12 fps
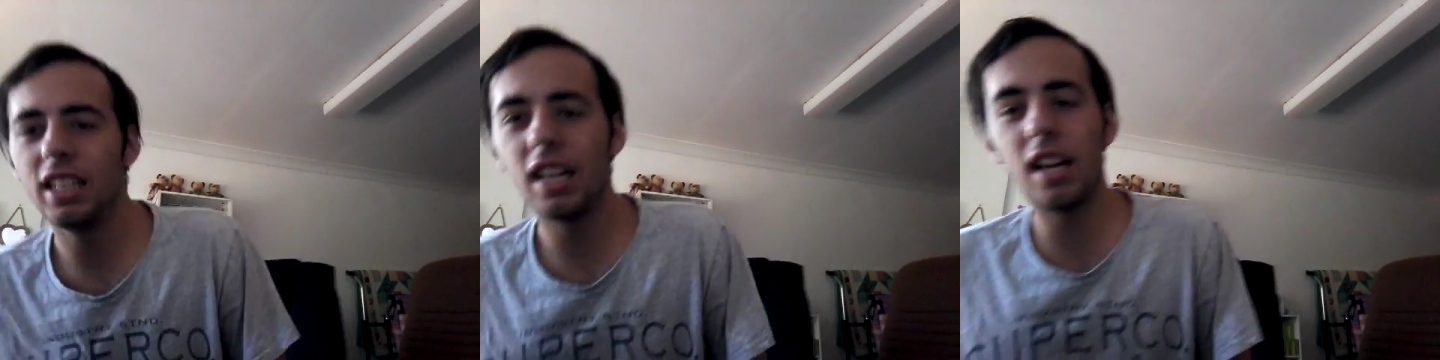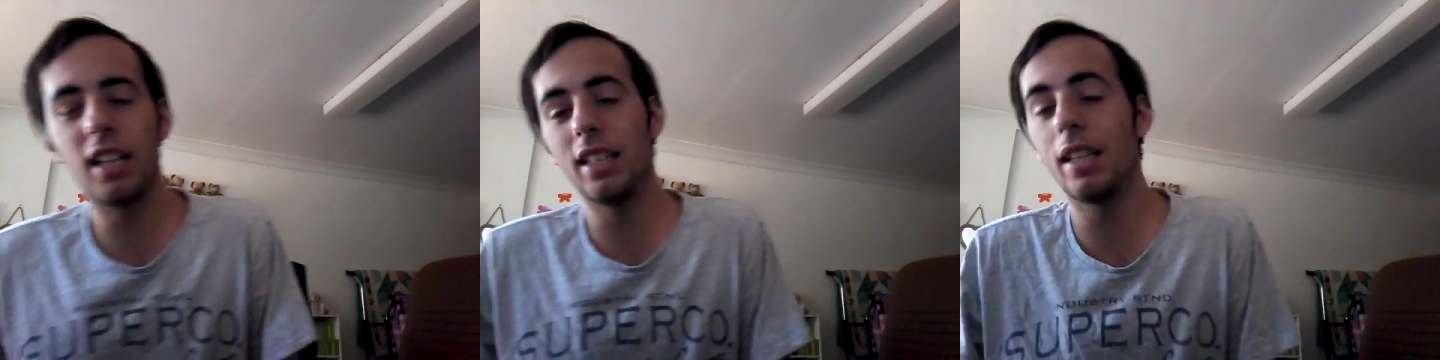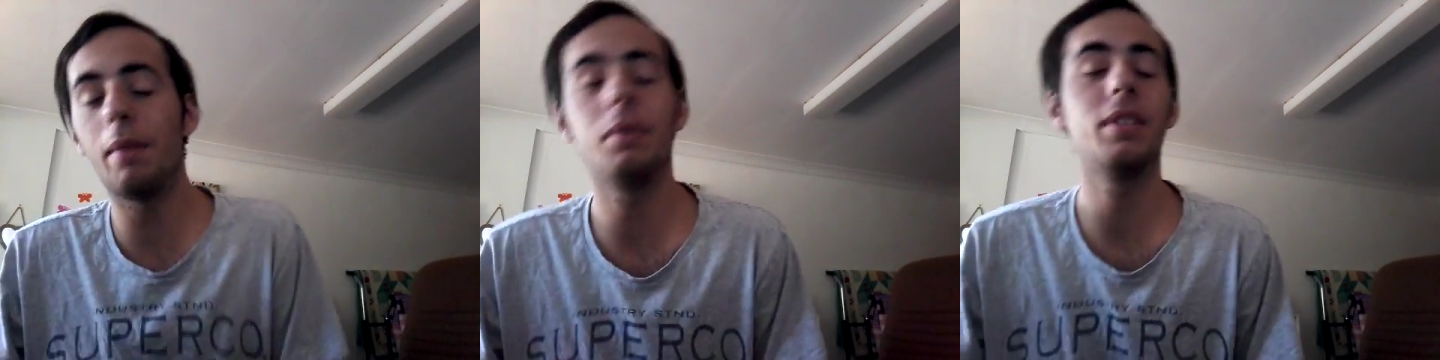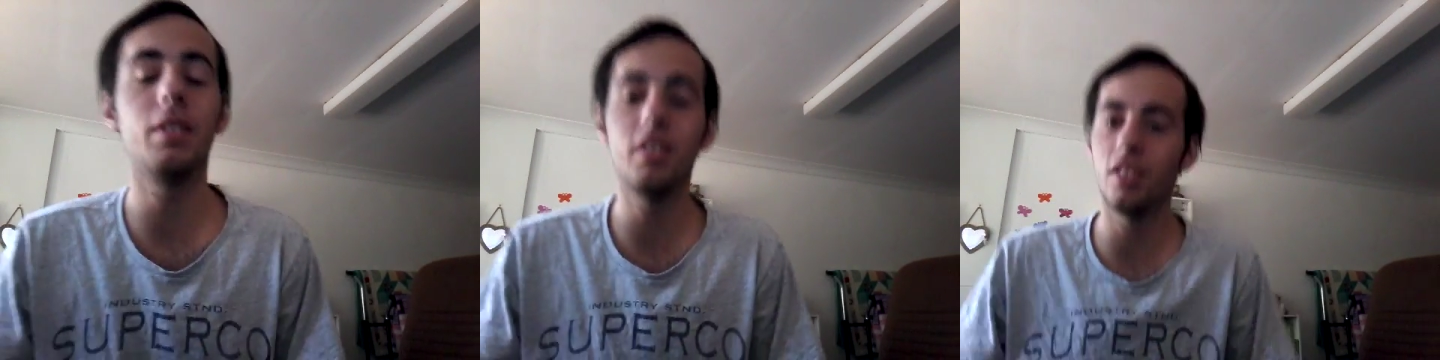
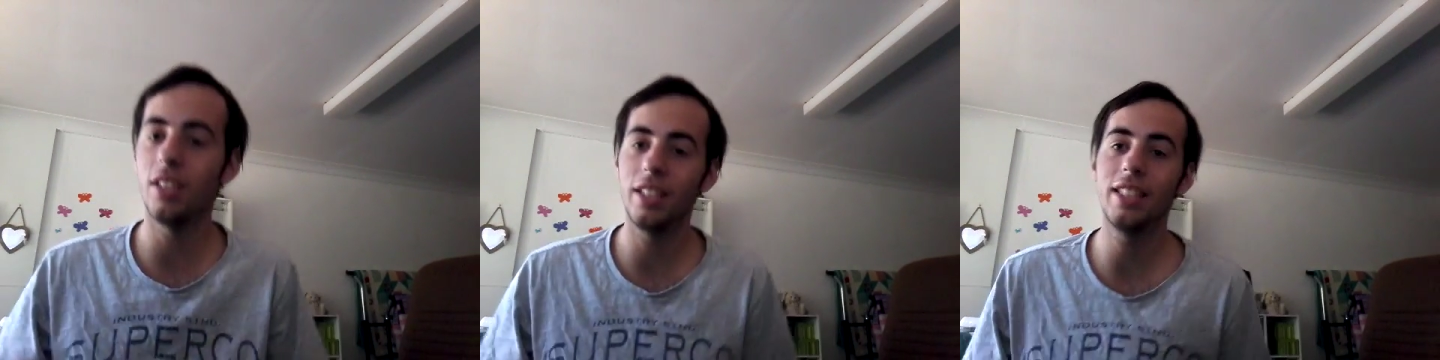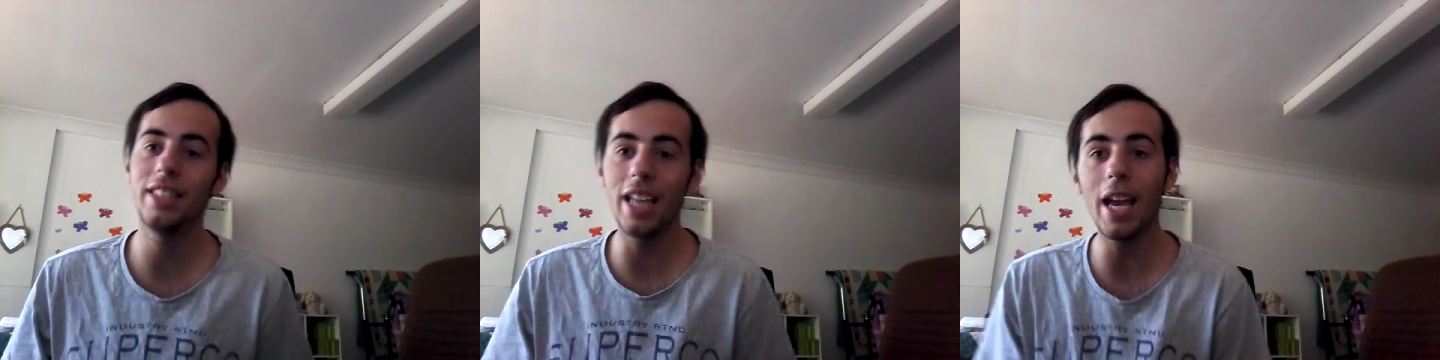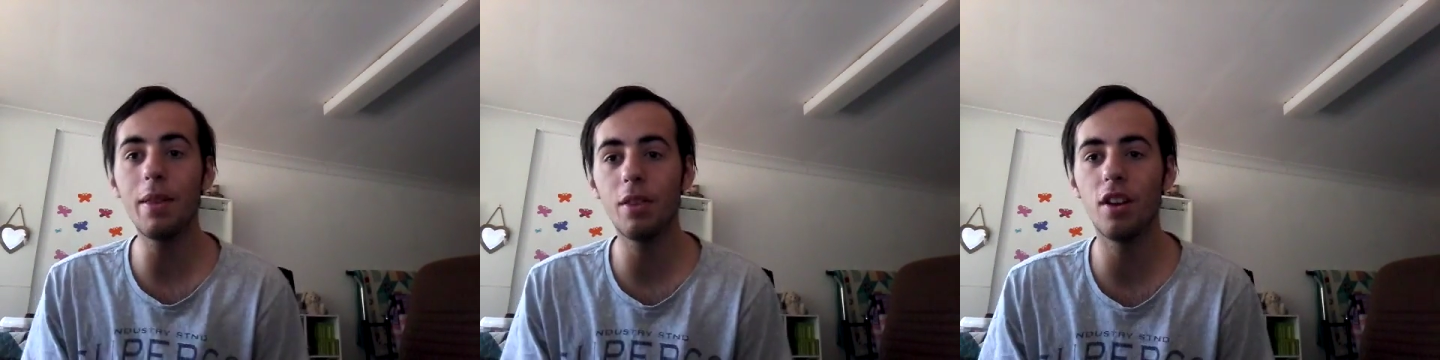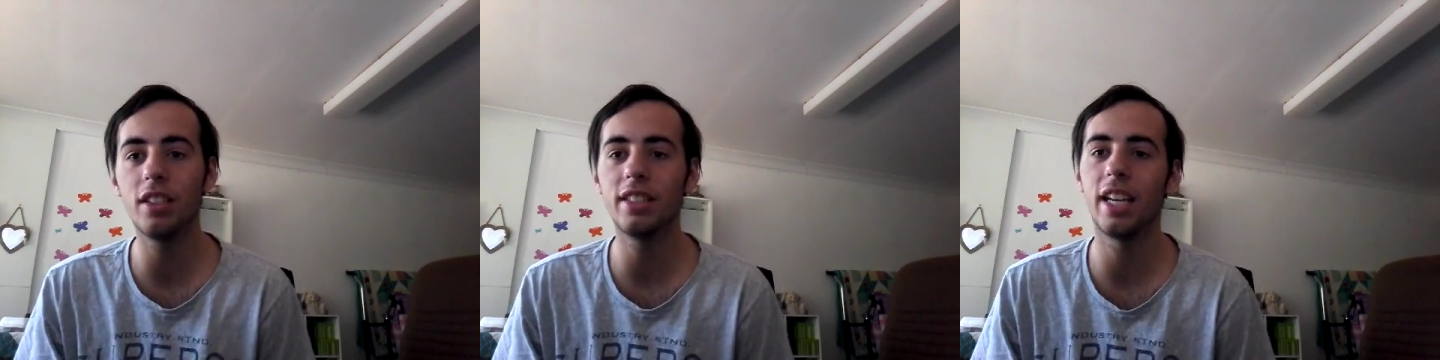the same
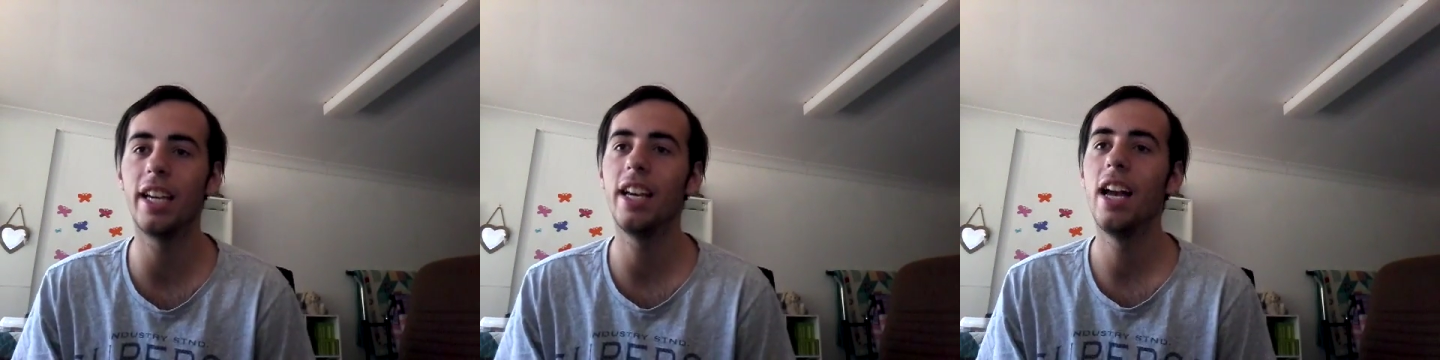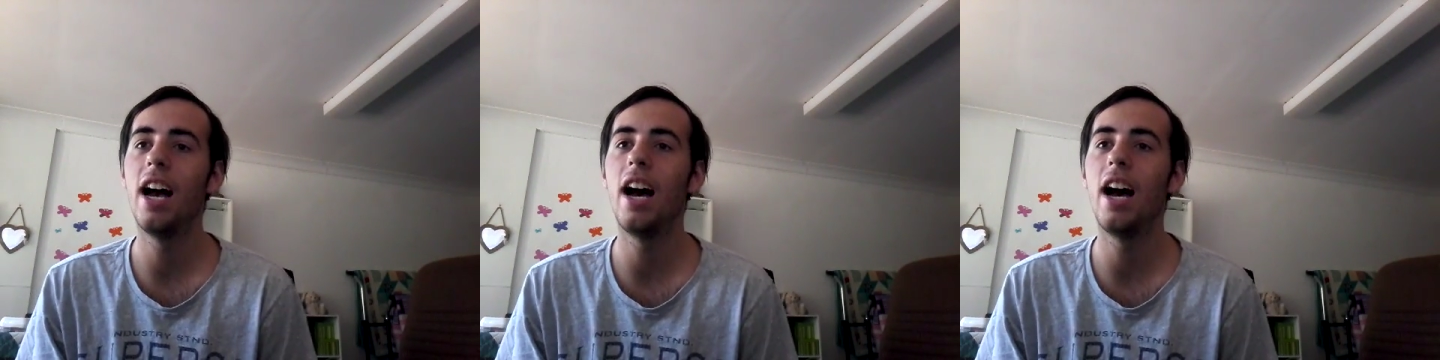Thursday.